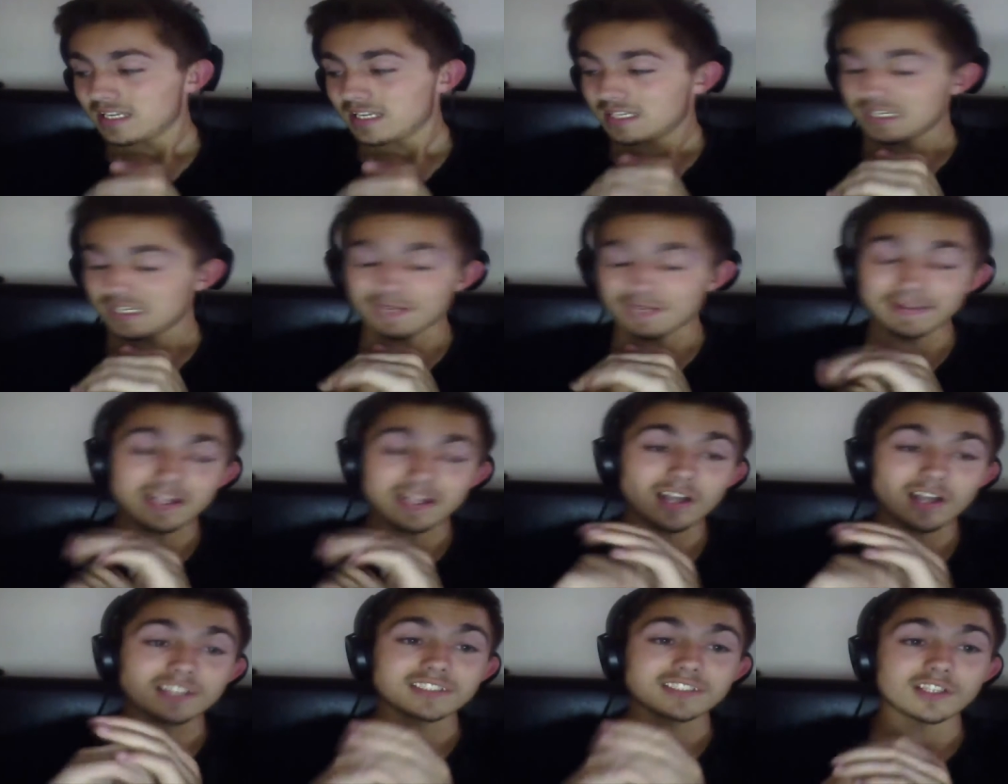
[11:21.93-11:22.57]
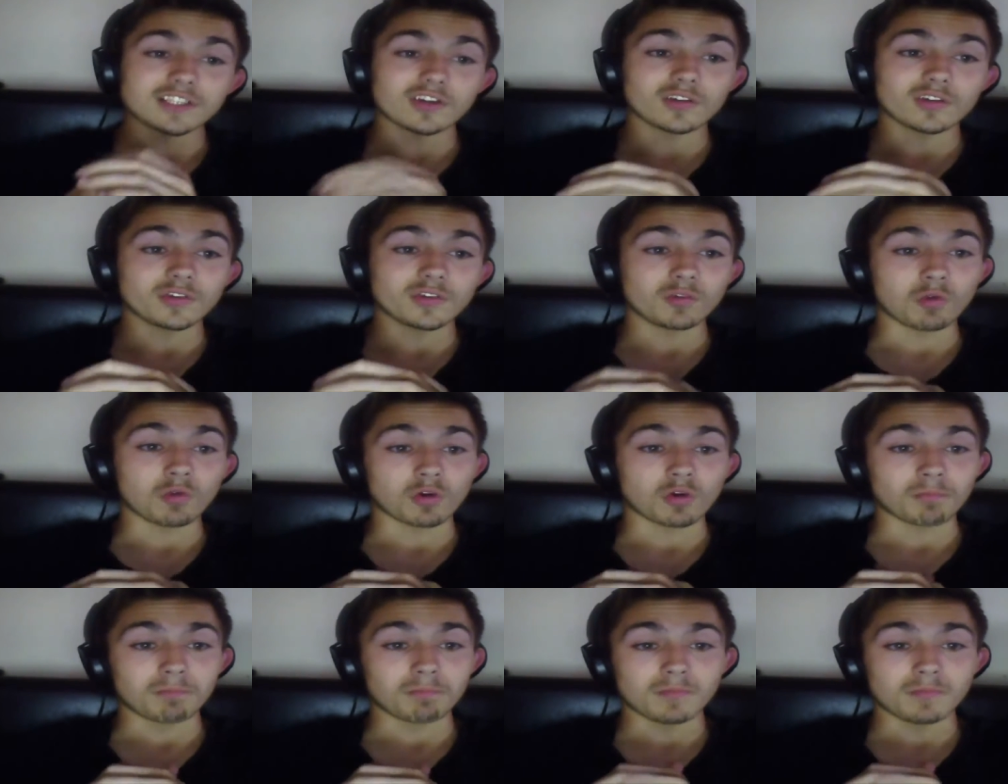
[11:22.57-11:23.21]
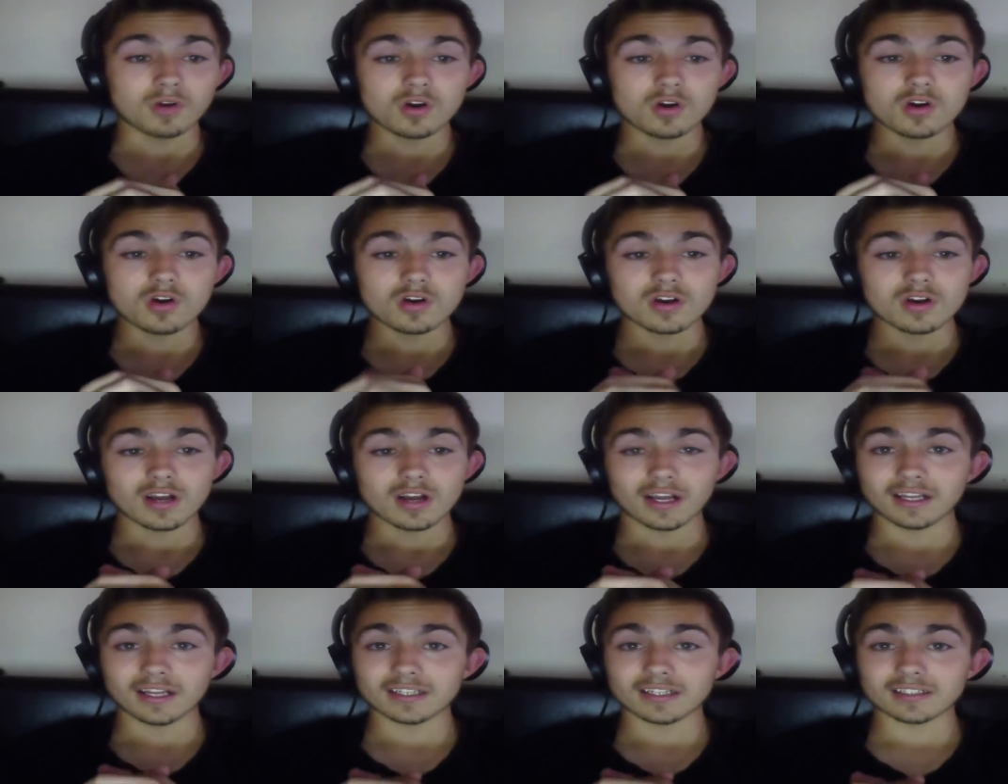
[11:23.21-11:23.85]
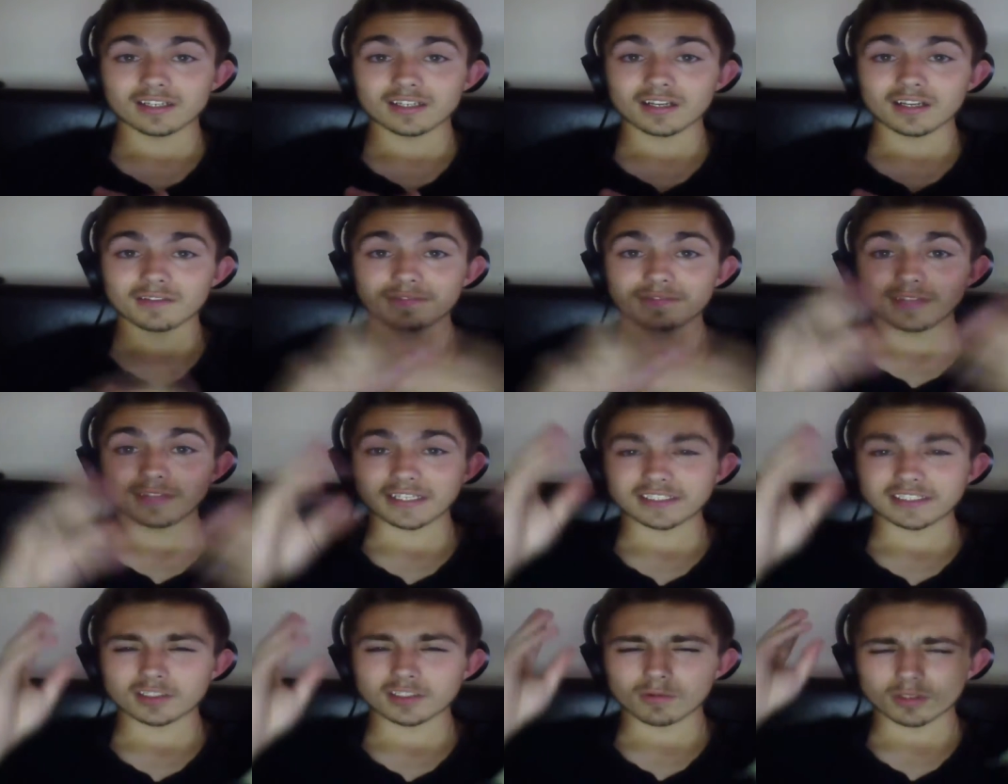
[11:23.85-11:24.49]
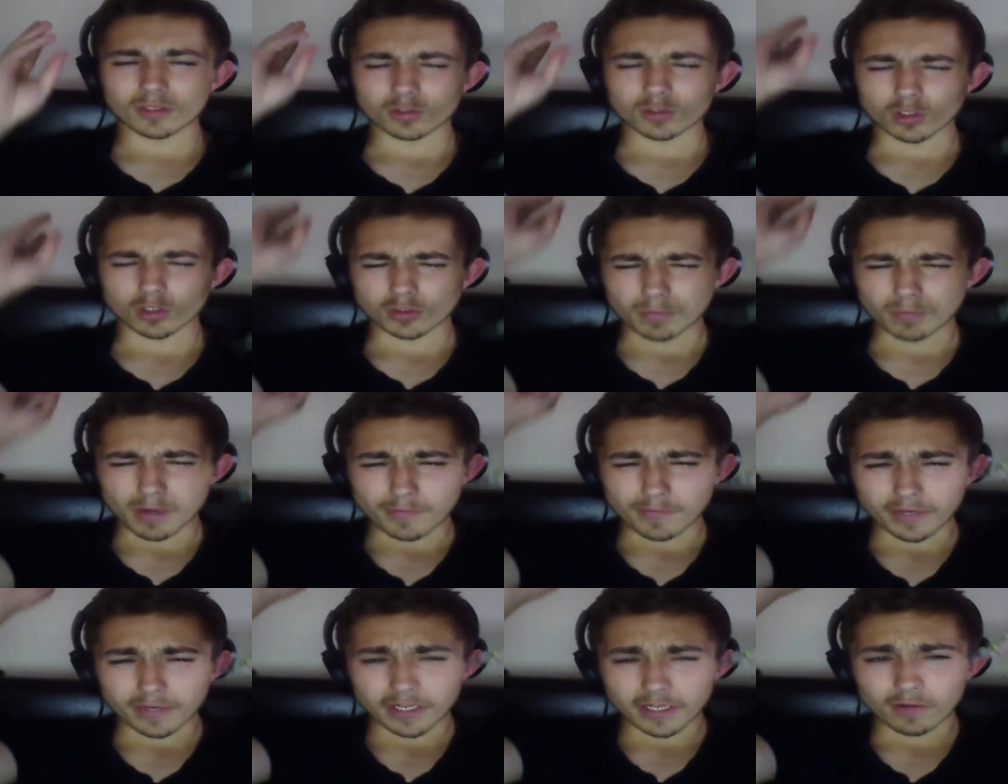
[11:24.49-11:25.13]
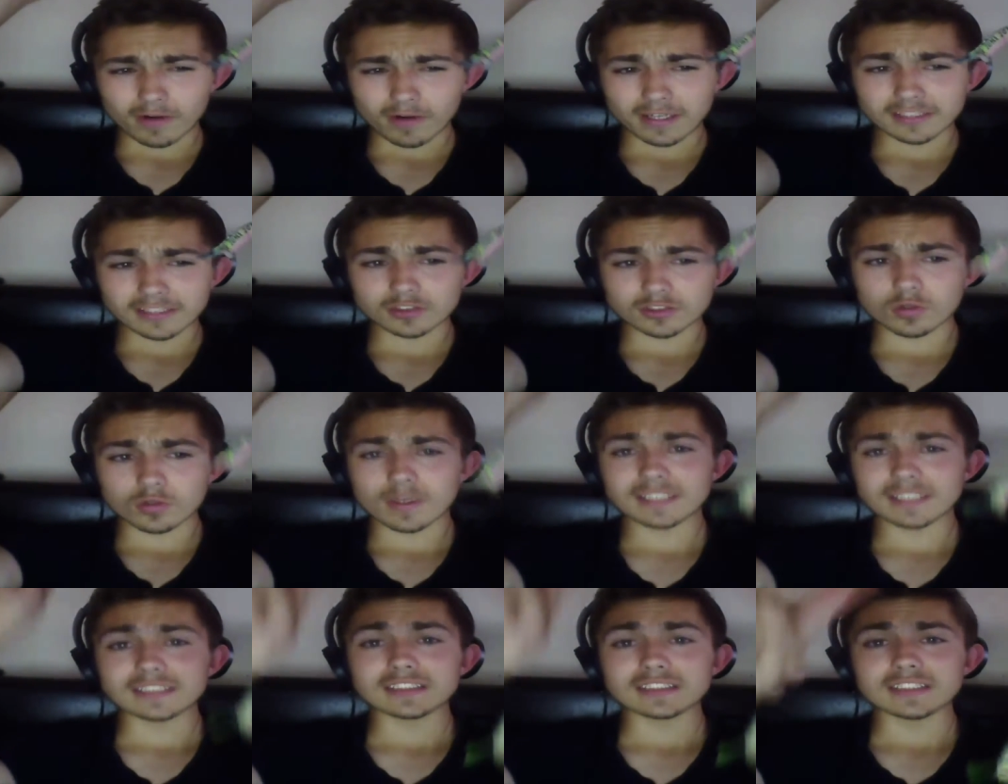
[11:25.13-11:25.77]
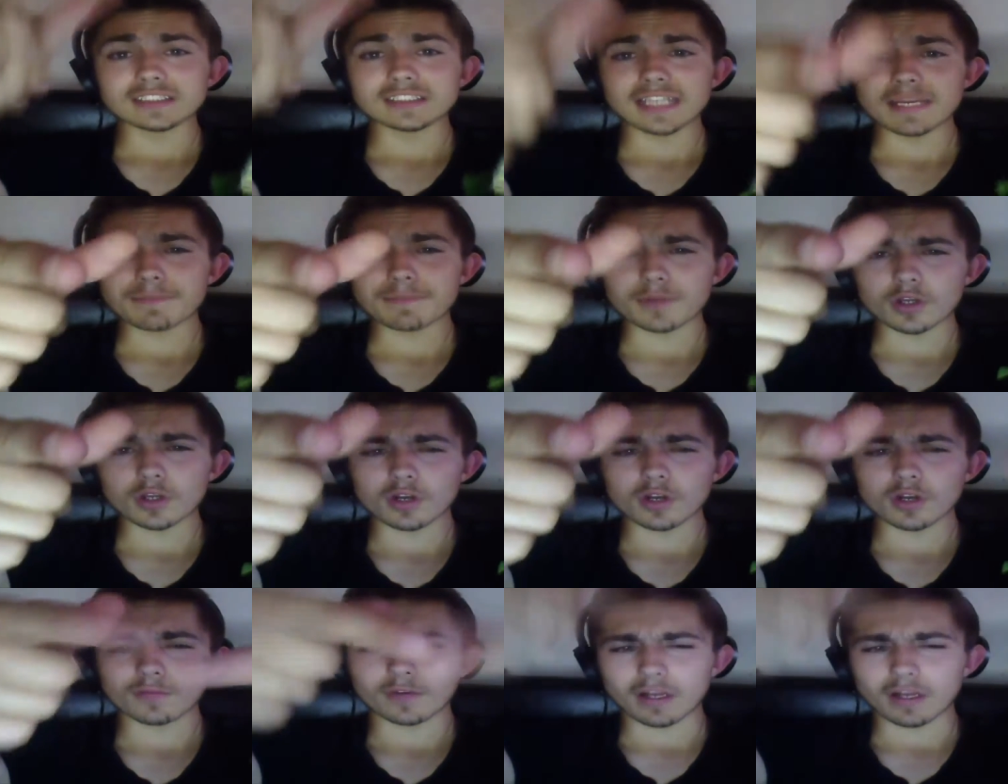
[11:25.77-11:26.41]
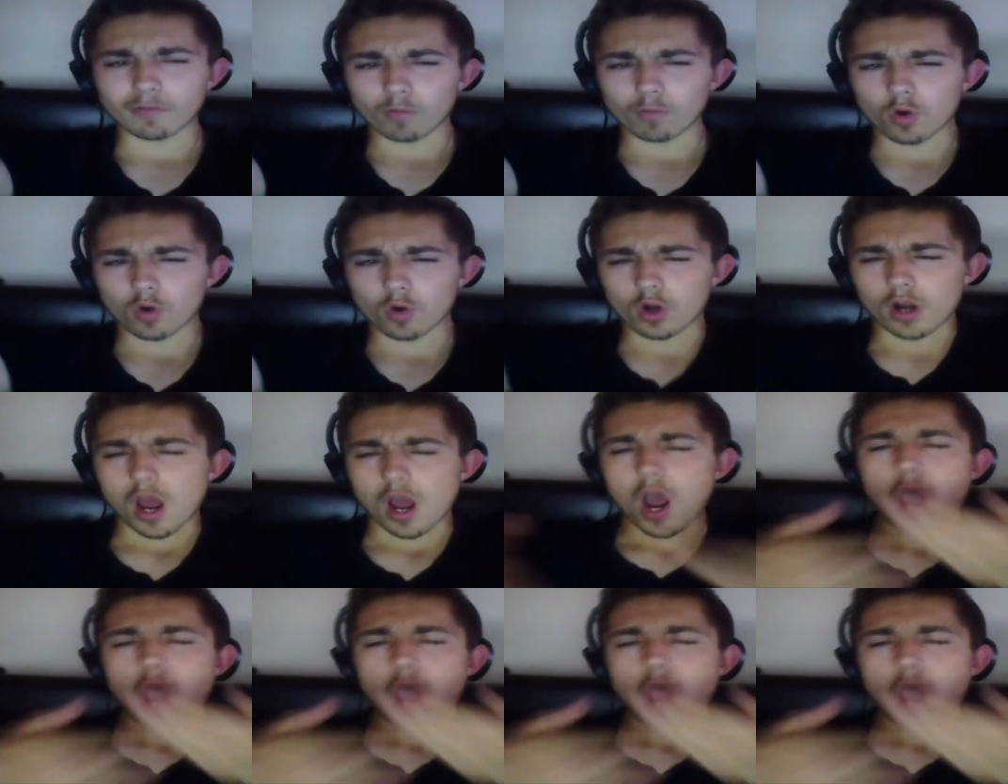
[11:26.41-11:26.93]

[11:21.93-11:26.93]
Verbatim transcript: Let the guys know if you want more, and uh, thanks so much for watching my video, and as always, stay beautiful everyone.